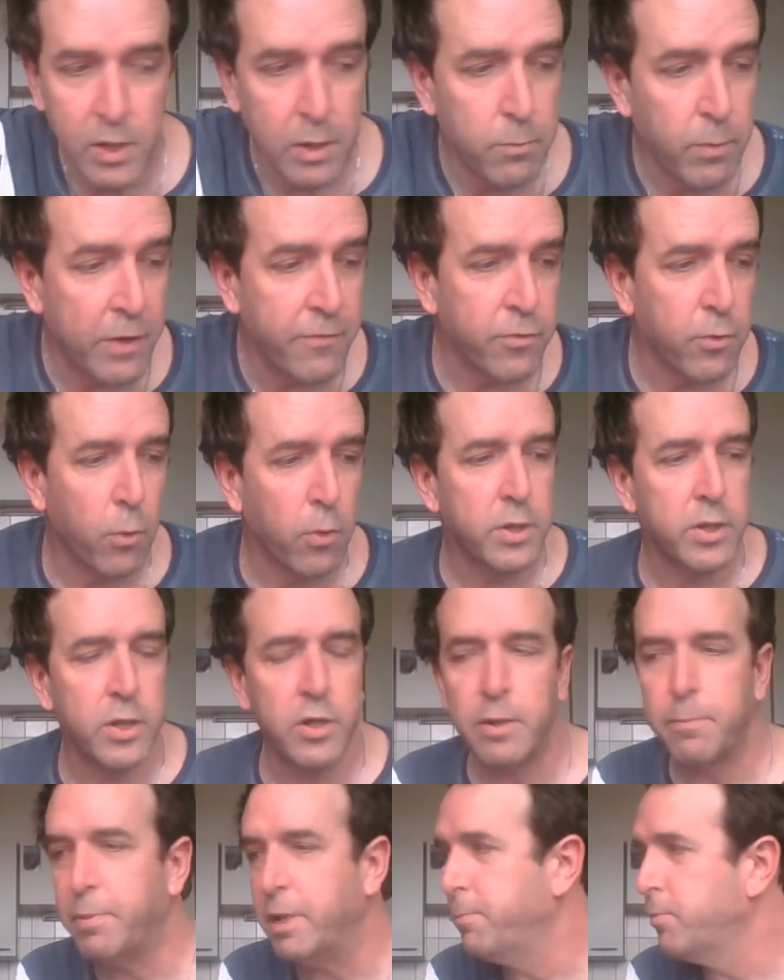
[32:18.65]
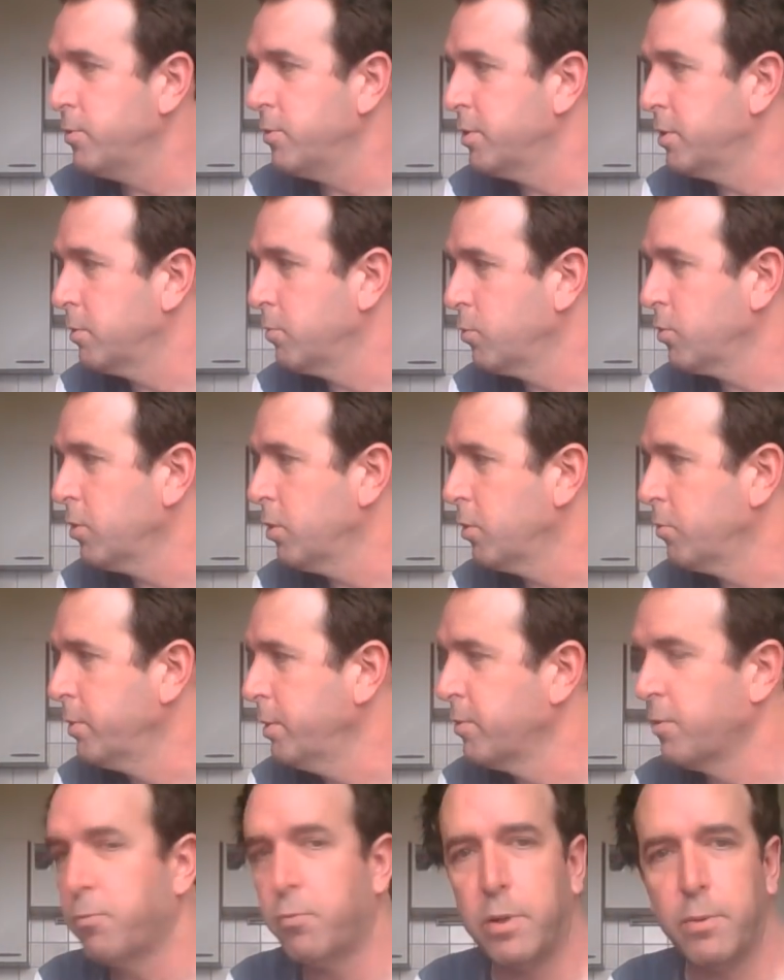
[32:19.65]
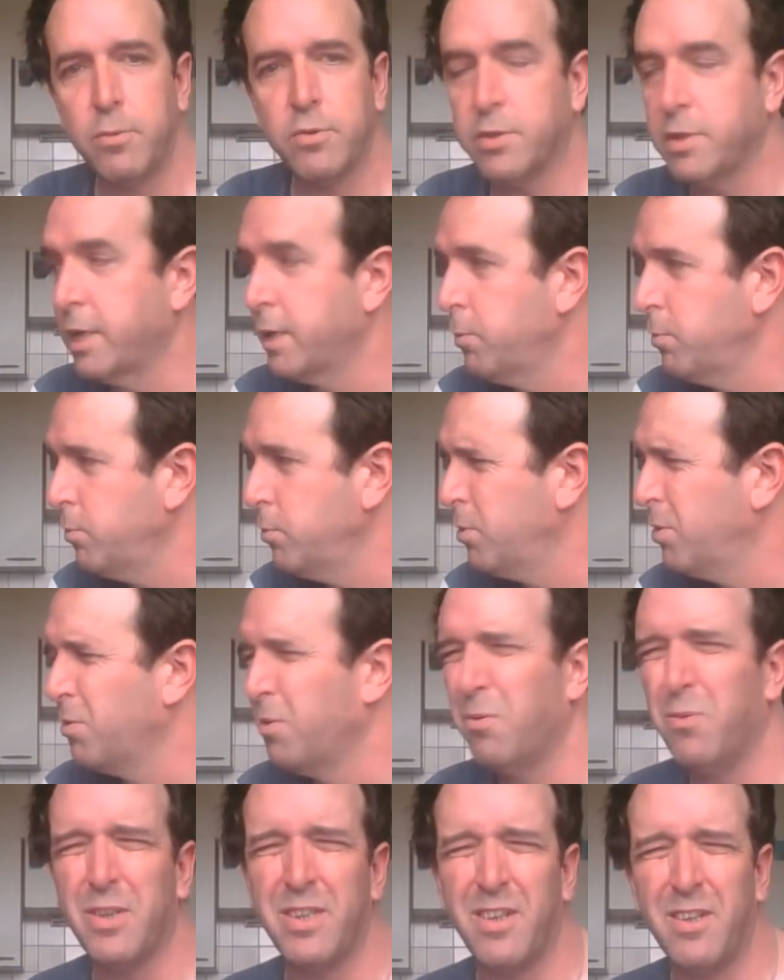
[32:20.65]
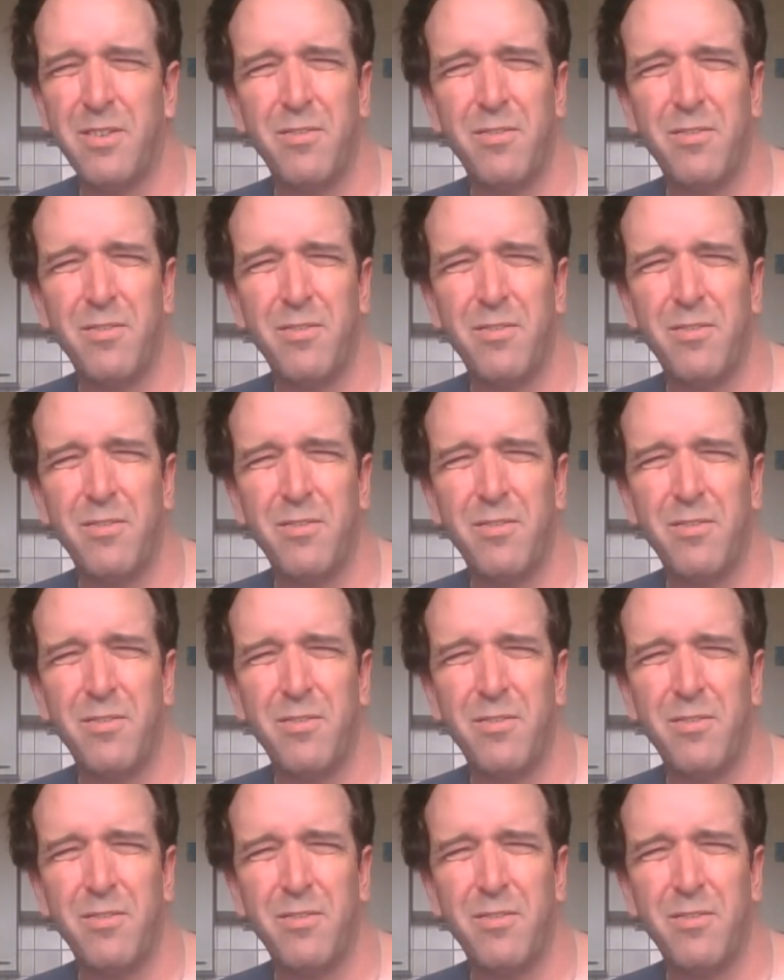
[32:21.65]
Right? For ordinary people in the world, we were saying, whoa.